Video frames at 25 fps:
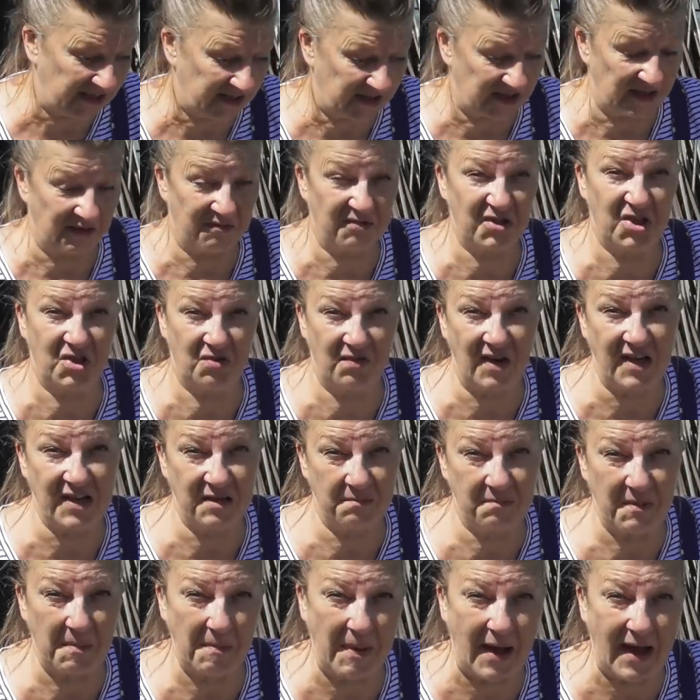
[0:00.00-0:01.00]
So they've
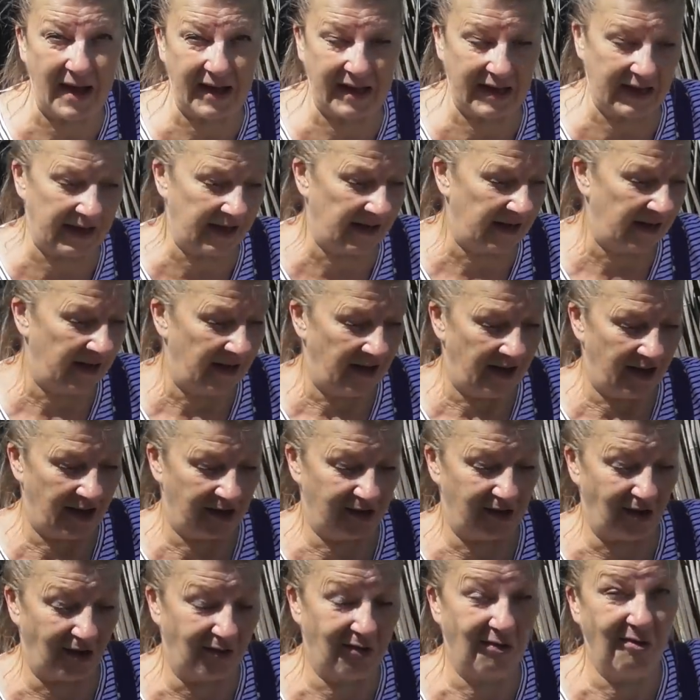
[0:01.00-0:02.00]
shredded my packet
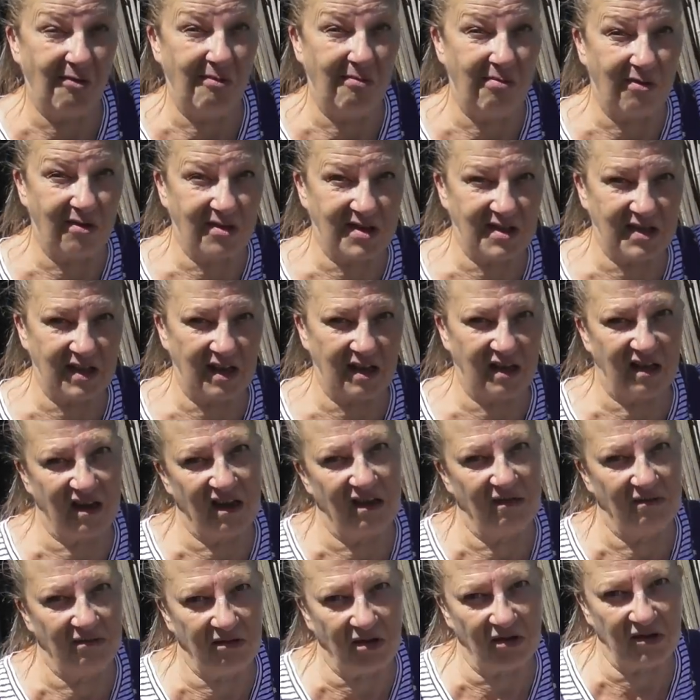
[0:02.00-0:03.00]
and gone, oh, what's that?
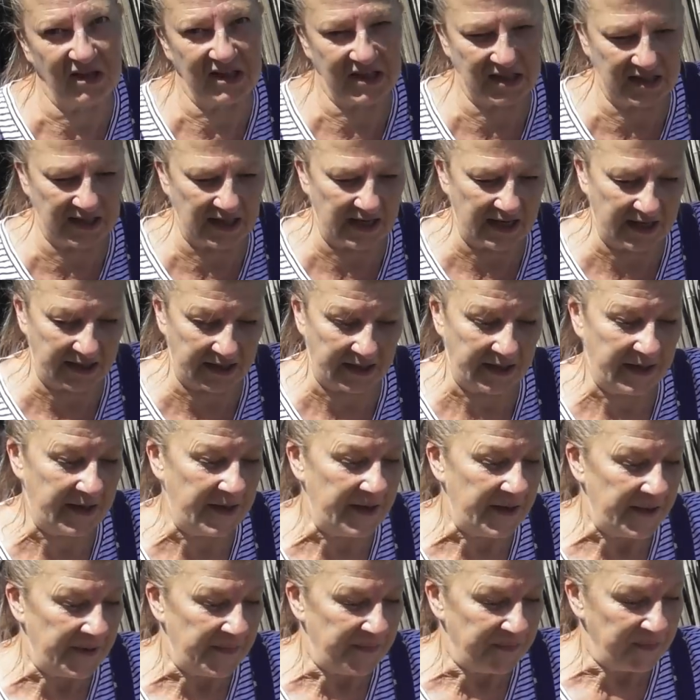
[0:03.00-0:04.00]
Oh, lolly stick.
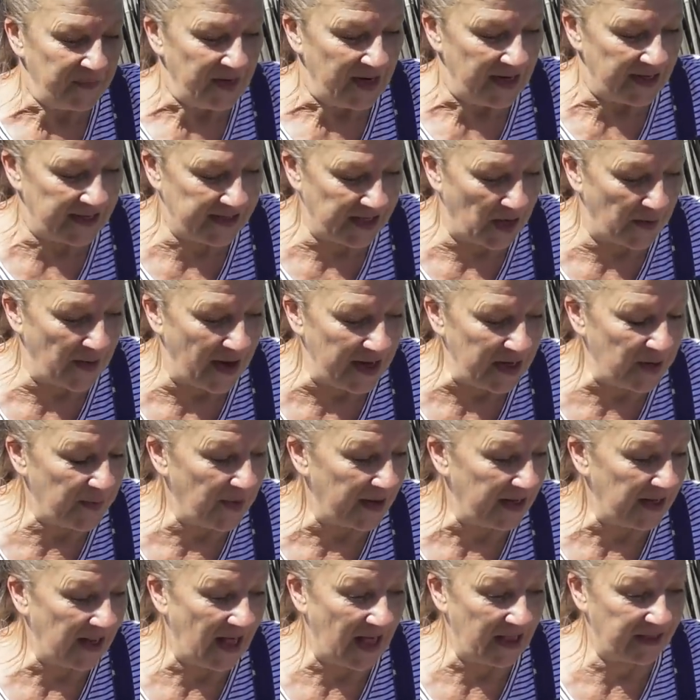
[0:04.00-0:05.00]
So
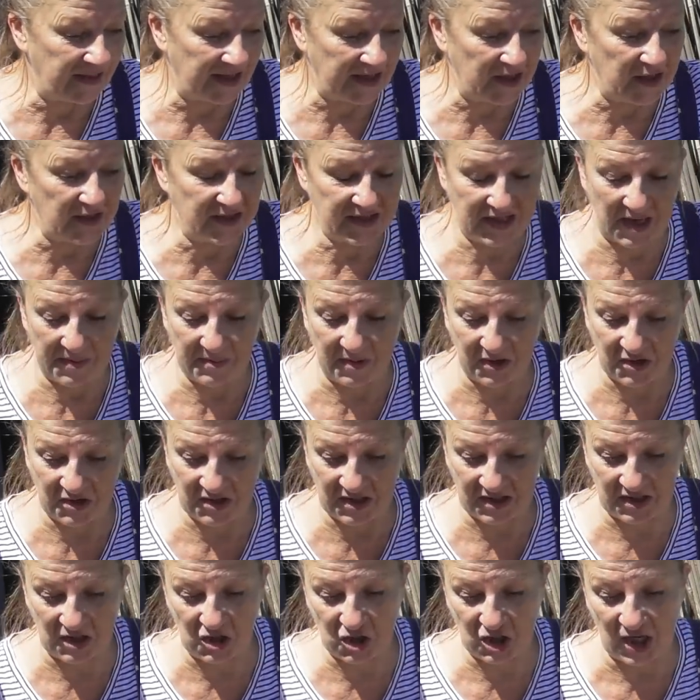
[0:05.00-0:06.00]
anyway, Claire, thank you so much.
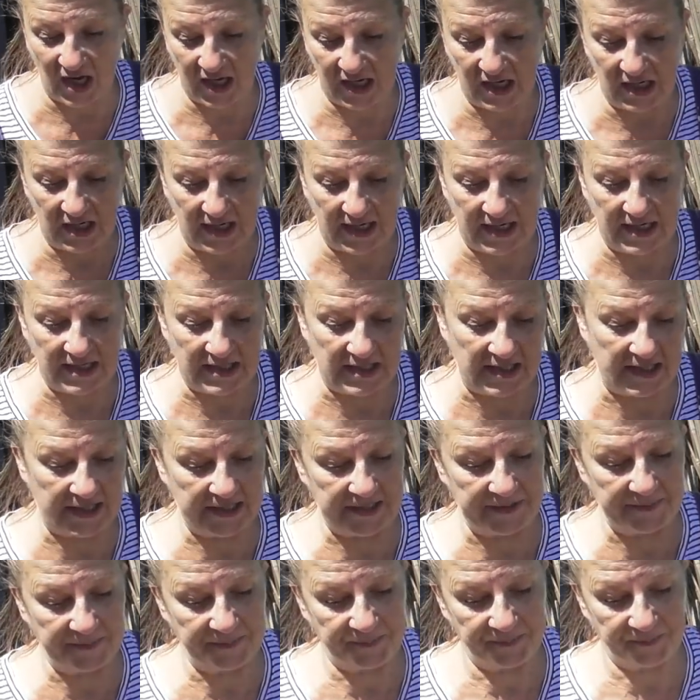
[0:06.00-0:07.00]
There's a
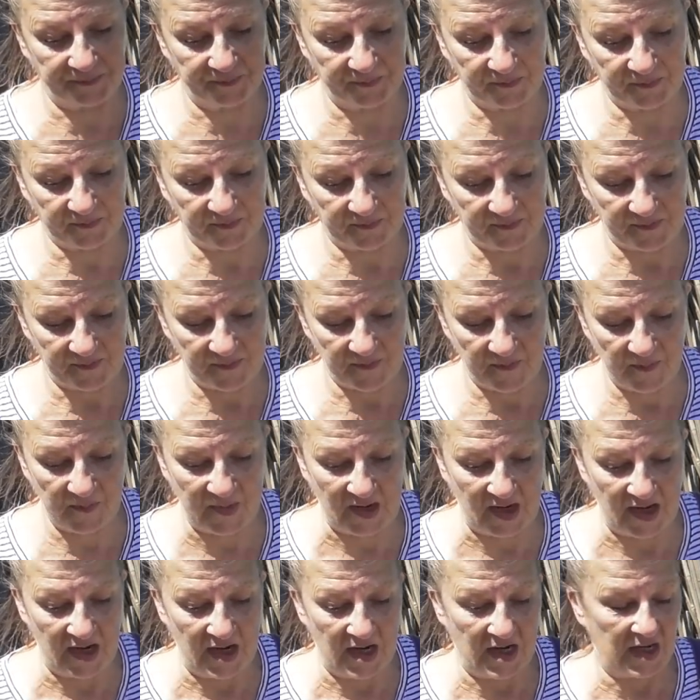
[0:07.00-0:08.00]
jack-o'-lantern,
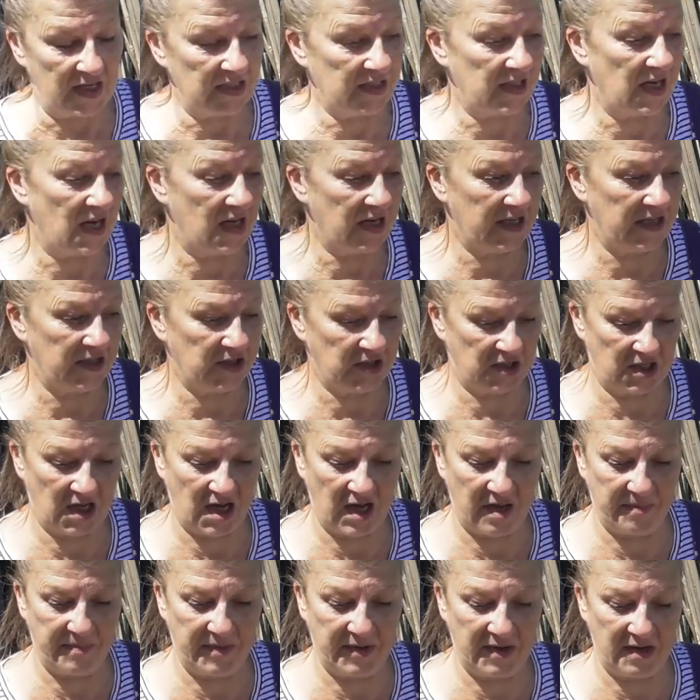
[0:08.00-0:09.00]
a Turkish
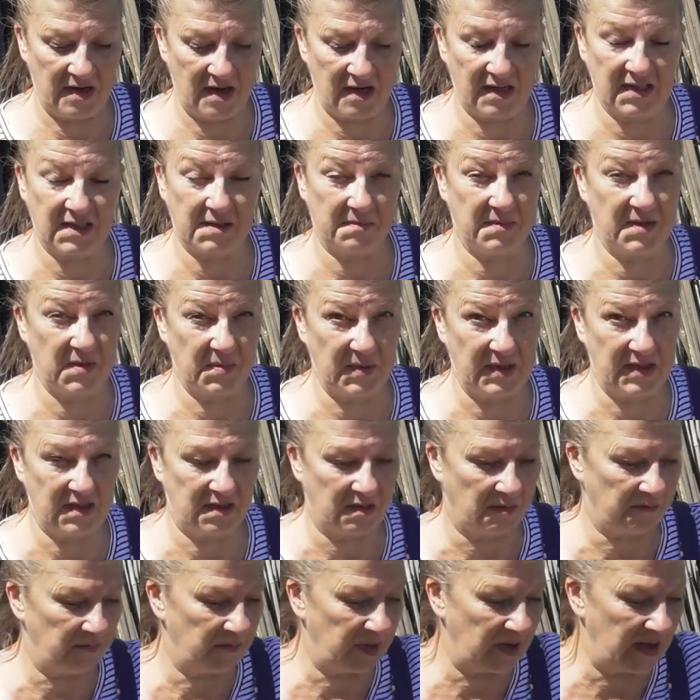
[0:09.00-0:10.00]
turban and some sweet
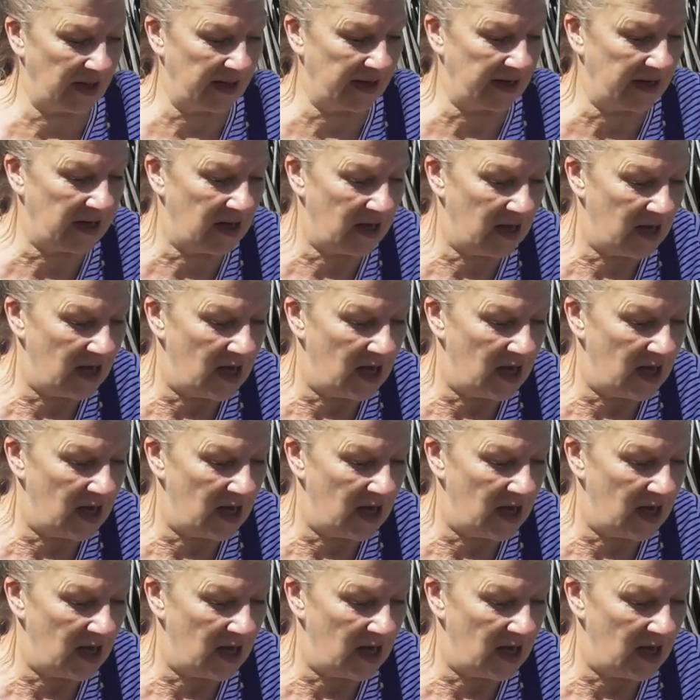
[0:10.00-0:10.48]
dumpling.